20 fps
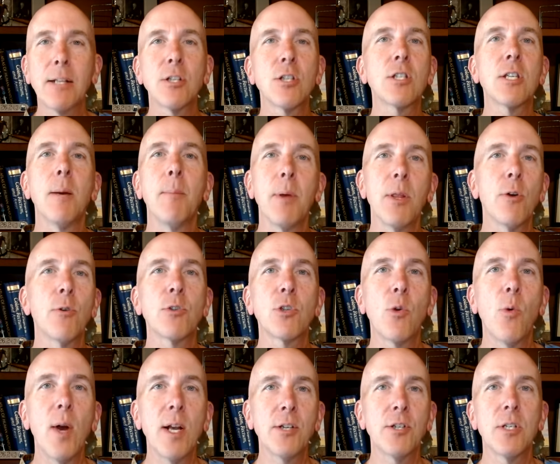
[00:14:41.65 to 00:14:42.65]
to some of those
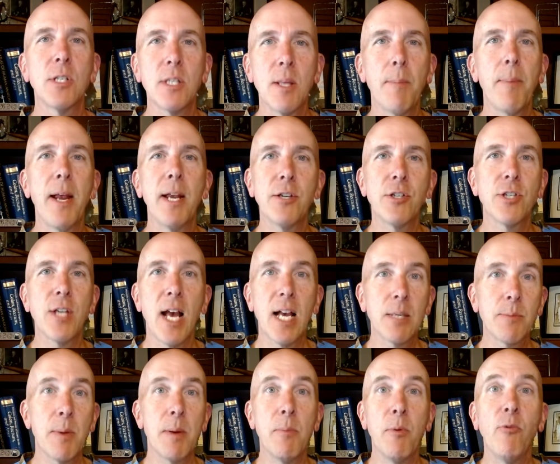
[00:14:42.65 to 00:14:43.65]
questions that patients
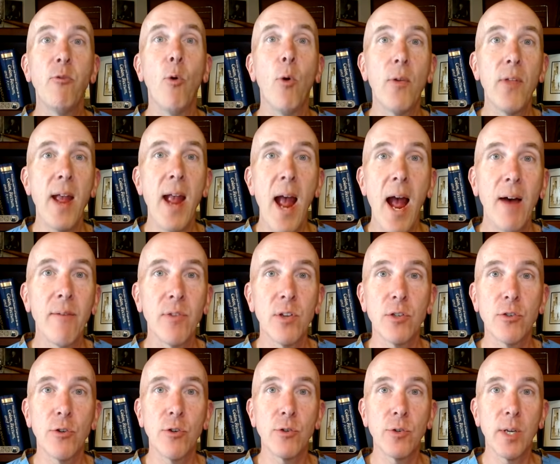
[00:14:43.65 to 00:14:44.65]
ask me before they have the
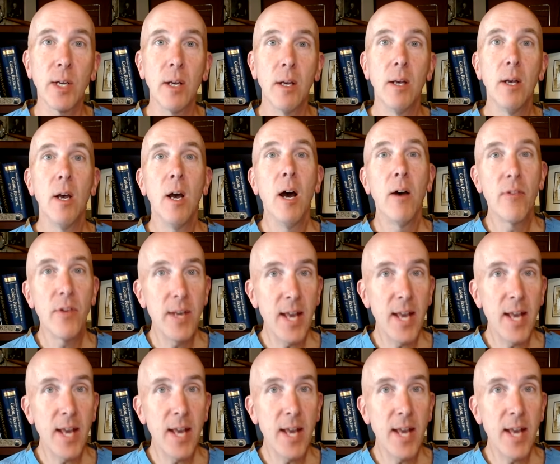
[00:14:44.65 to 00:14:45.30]
surgery. The